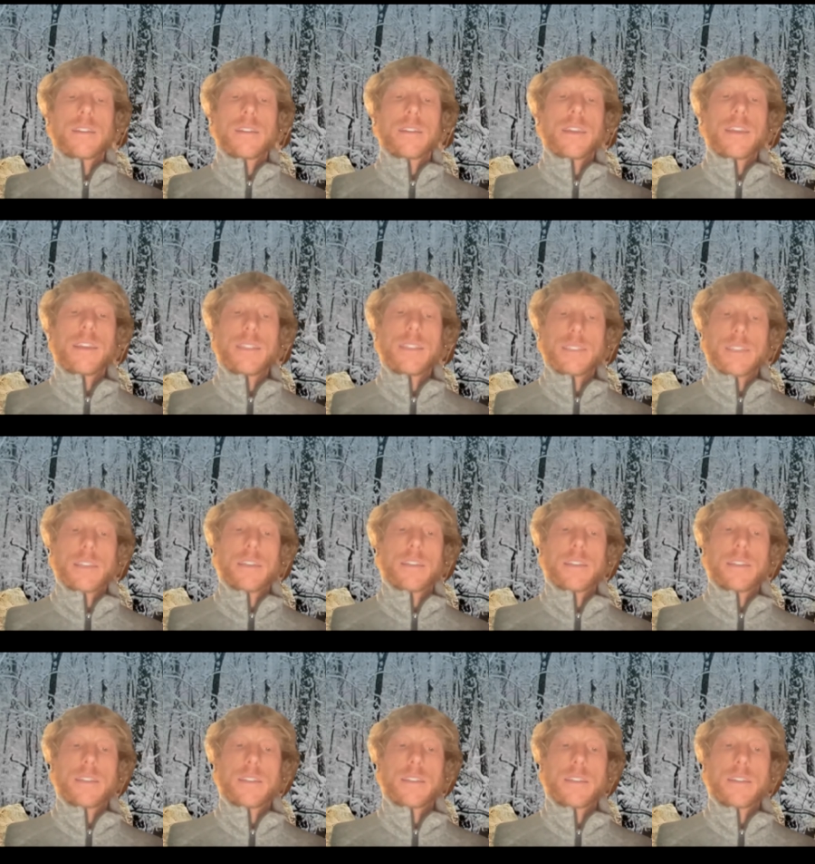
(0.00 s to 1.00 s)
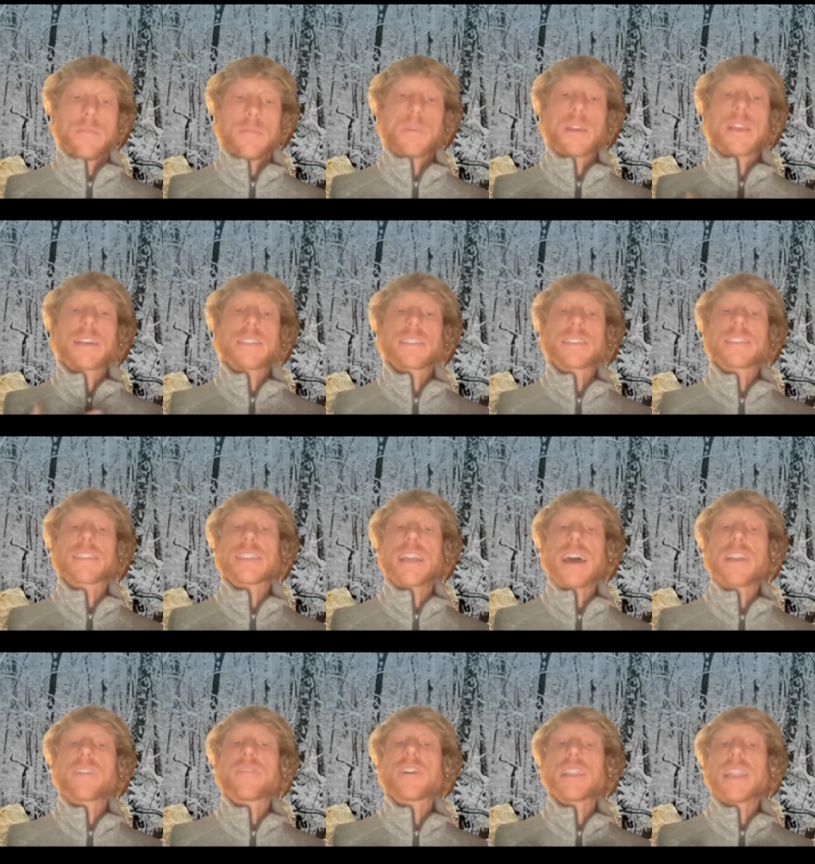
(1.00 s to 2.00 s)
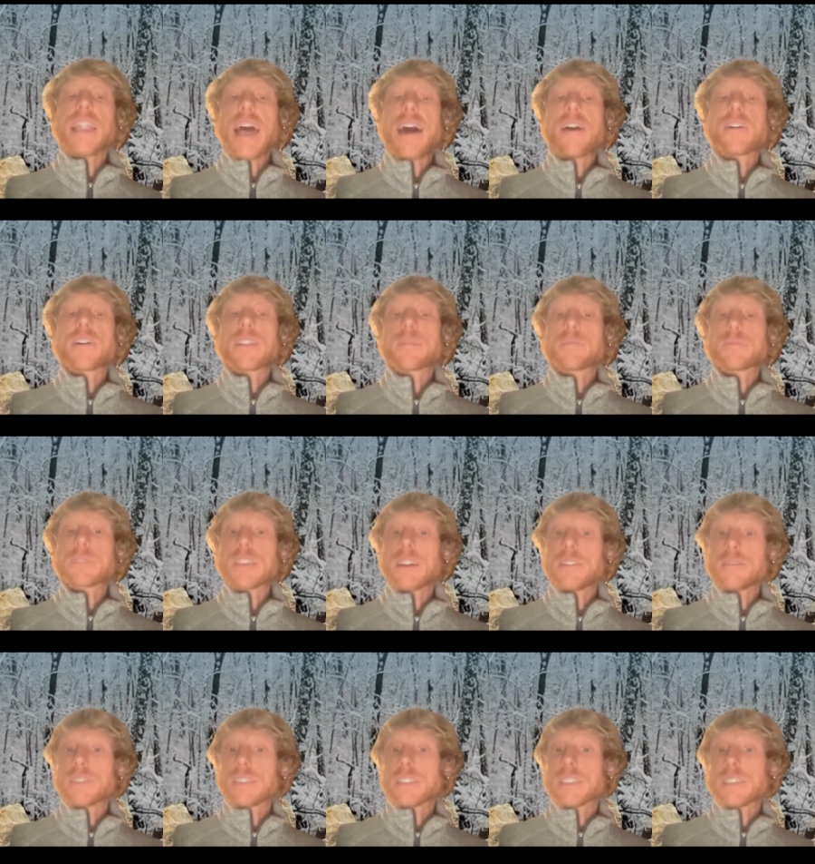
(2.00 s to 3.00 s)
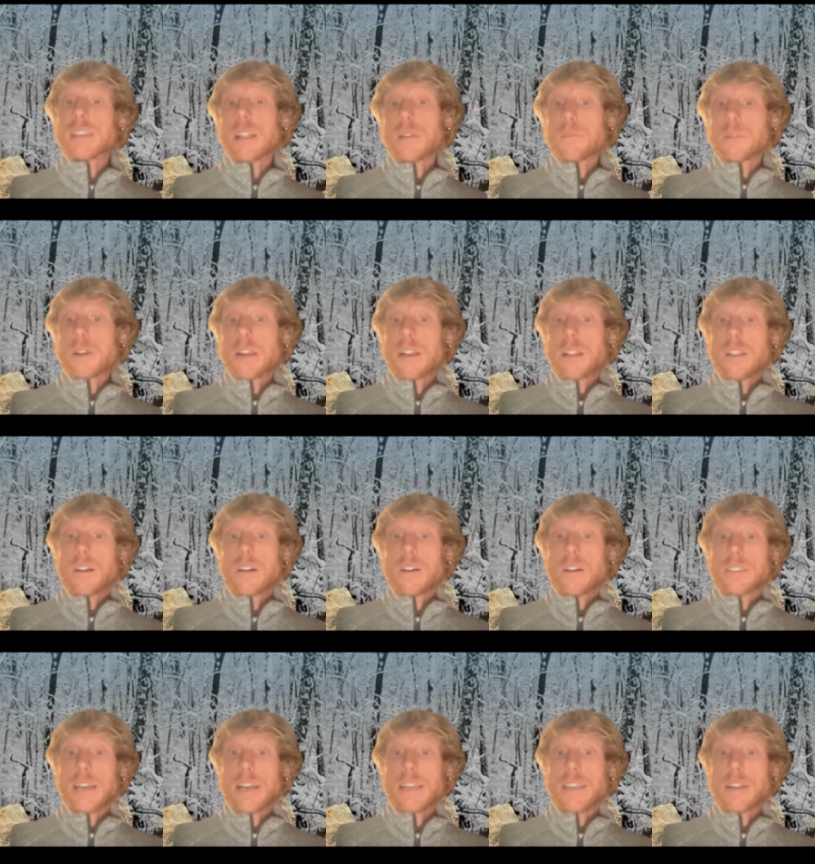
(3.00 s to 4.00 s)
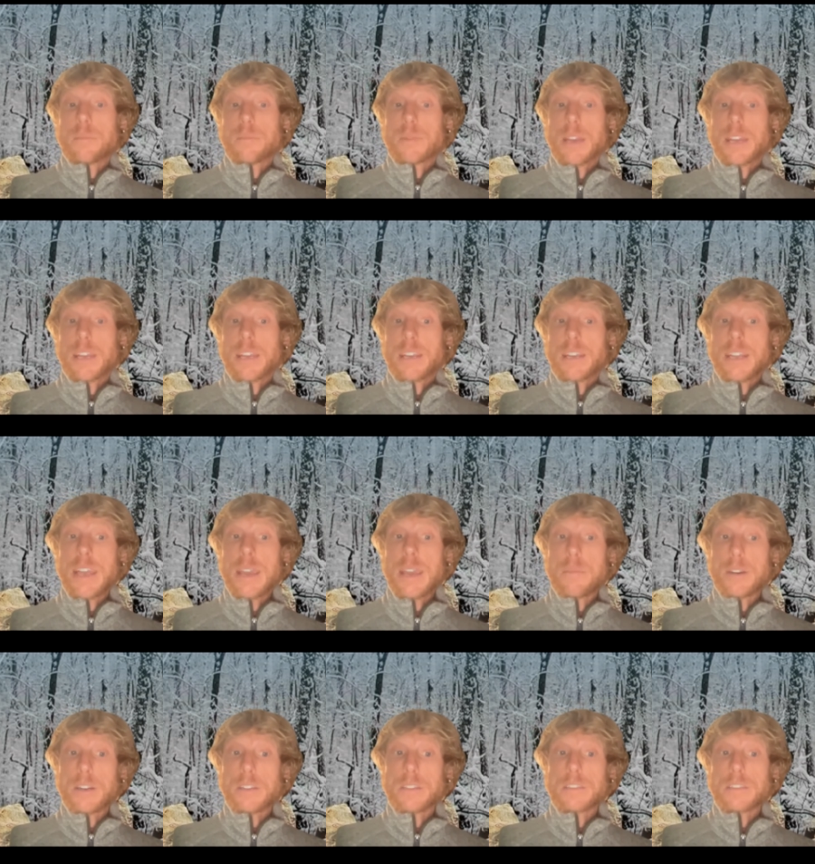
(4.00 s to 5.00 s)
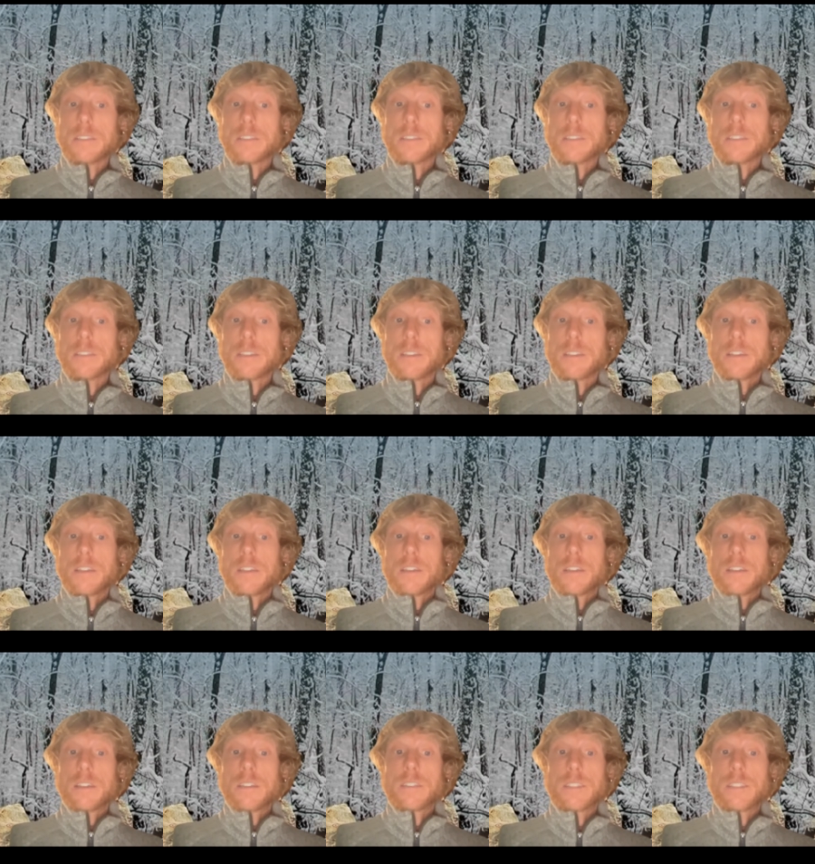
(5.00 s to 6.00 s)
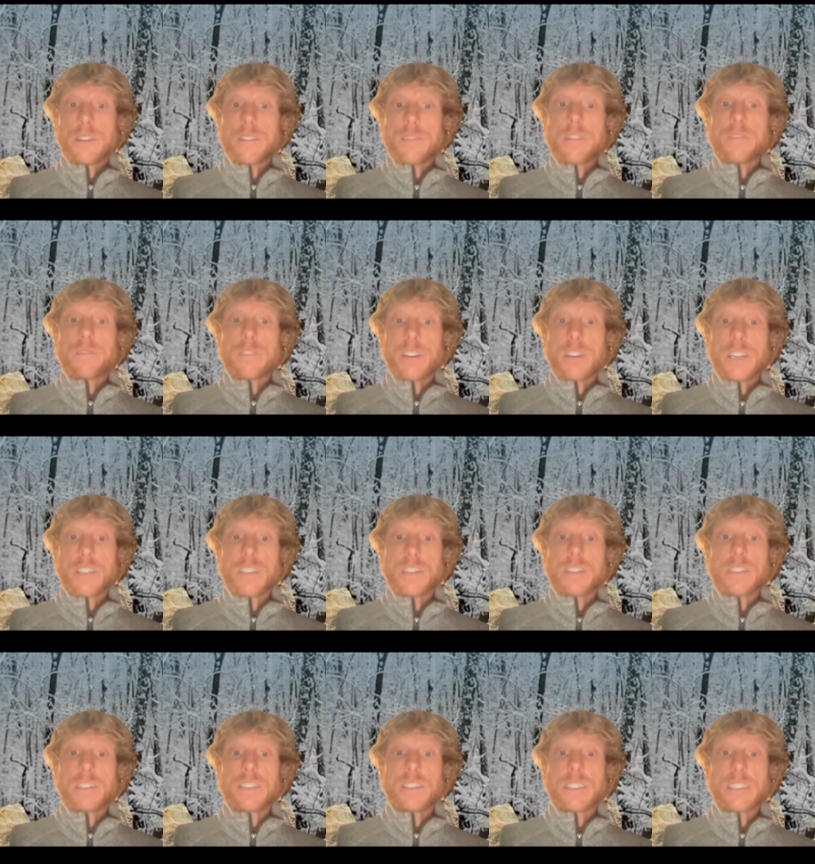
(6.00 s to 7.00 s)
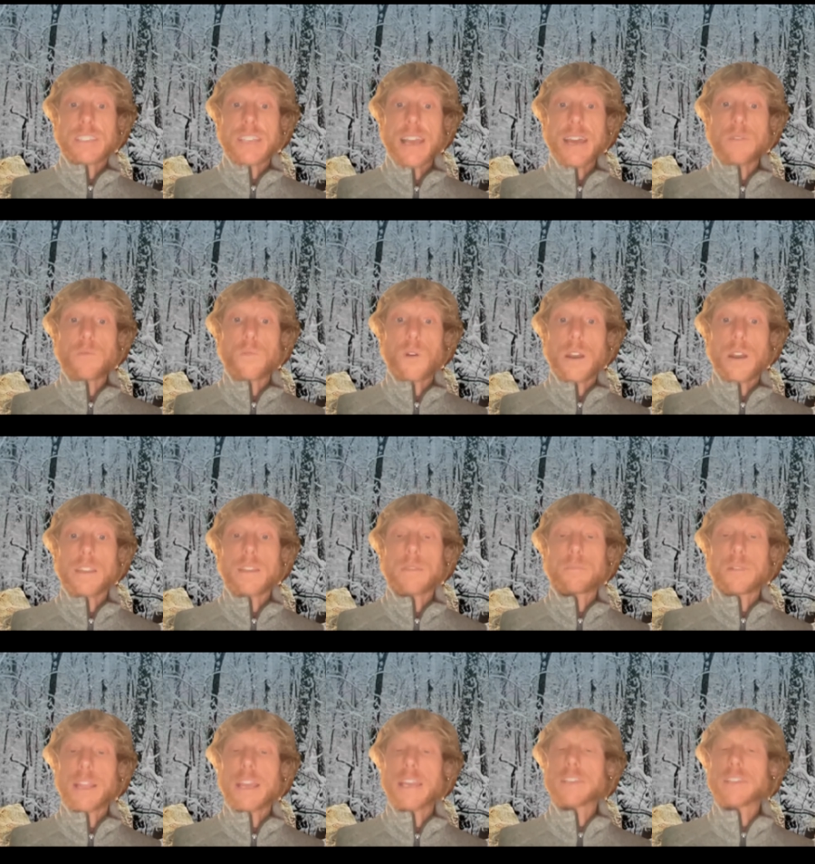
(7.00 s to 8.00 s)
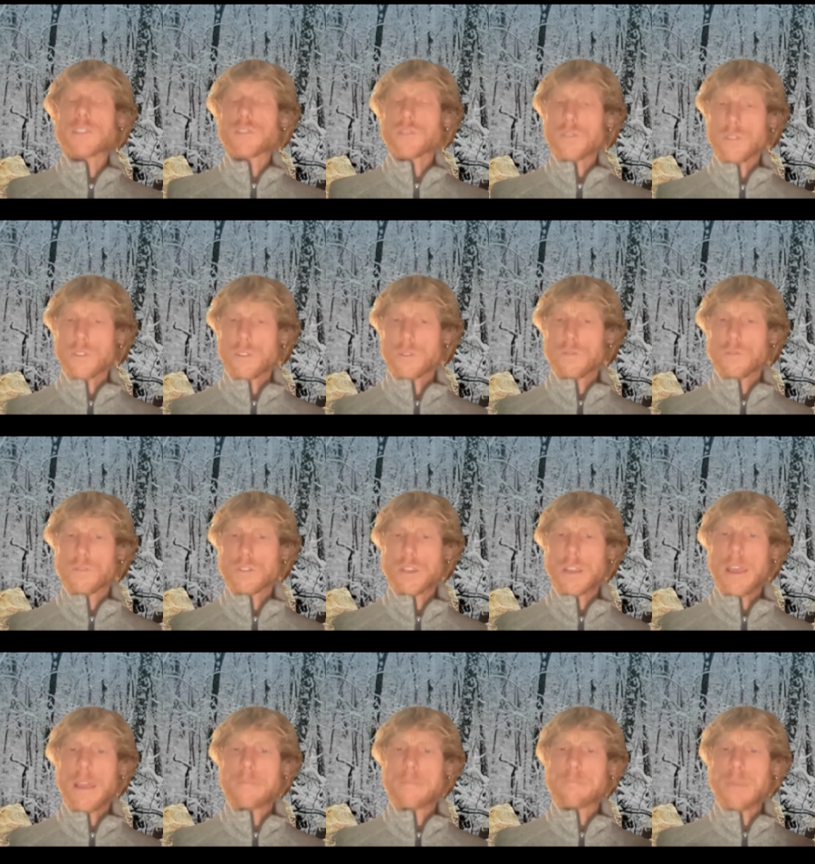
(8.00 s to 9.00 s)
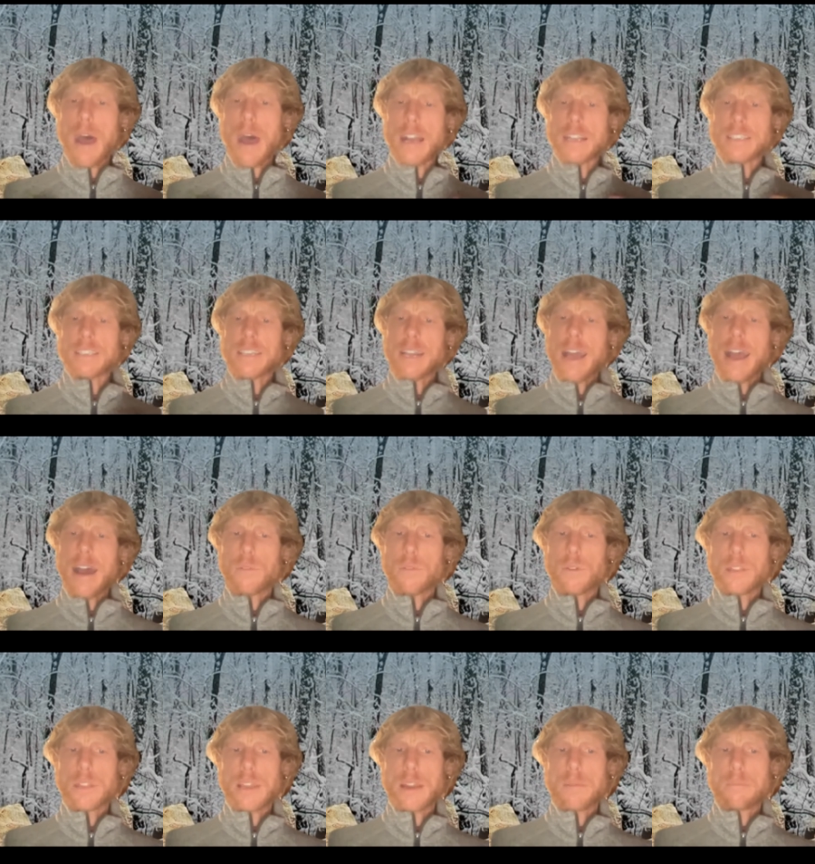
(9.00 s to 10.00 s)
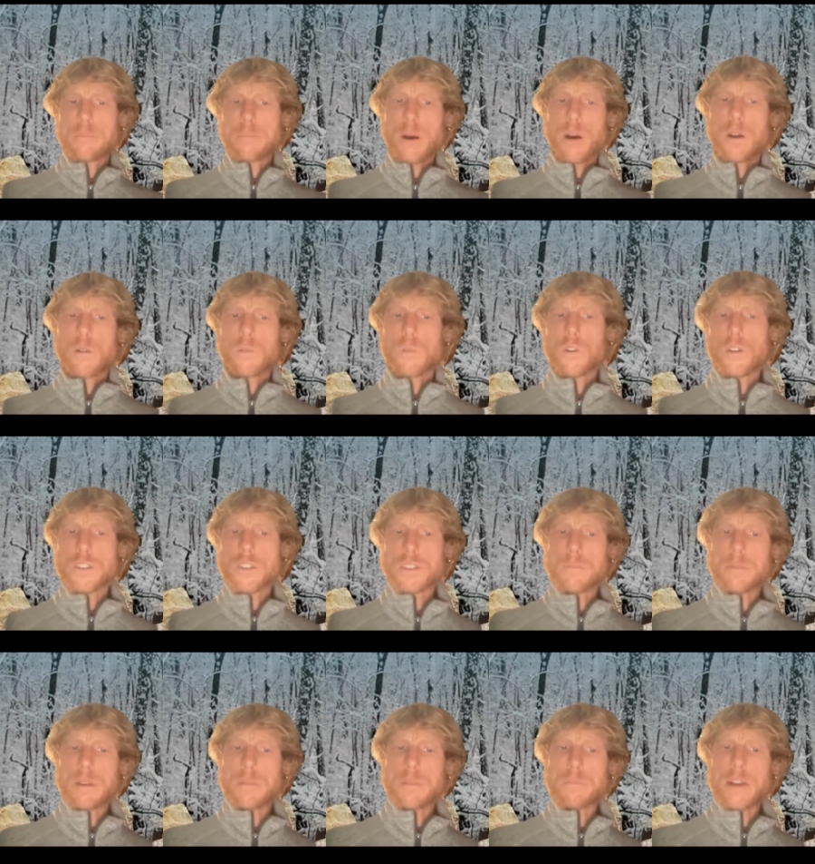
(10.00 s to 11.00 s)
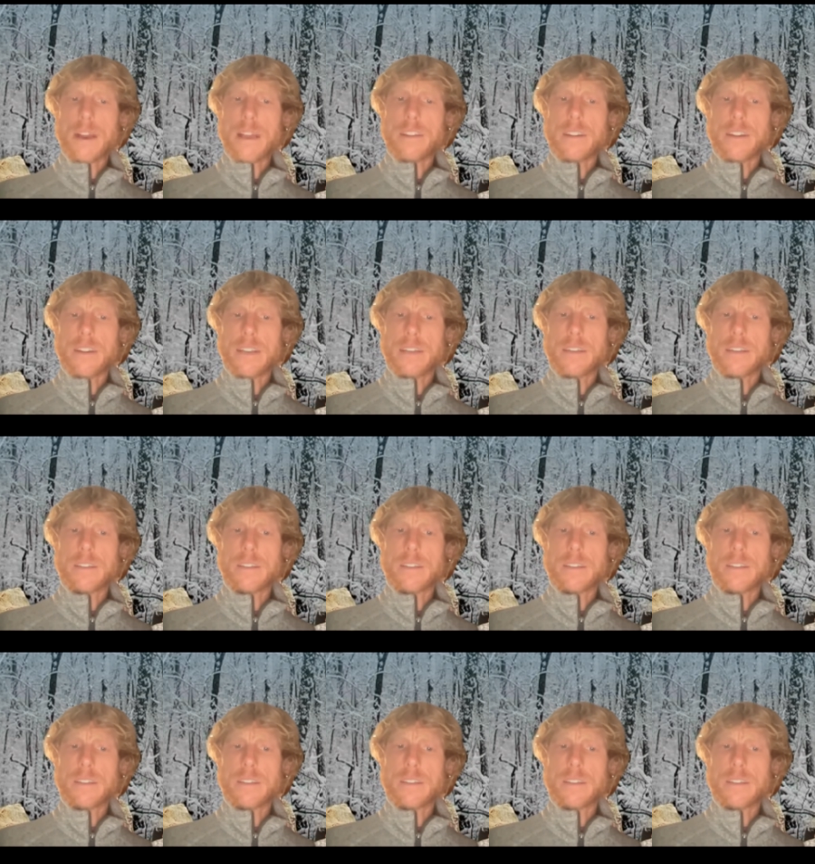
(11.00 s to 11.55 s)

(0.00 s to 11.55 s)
Easy. Because instead of allowing themselves to celebrate alongside their pagan neighbors, conservative Christians instead wanted to play Scrooge and box it out with their Baal-worshipping brethren.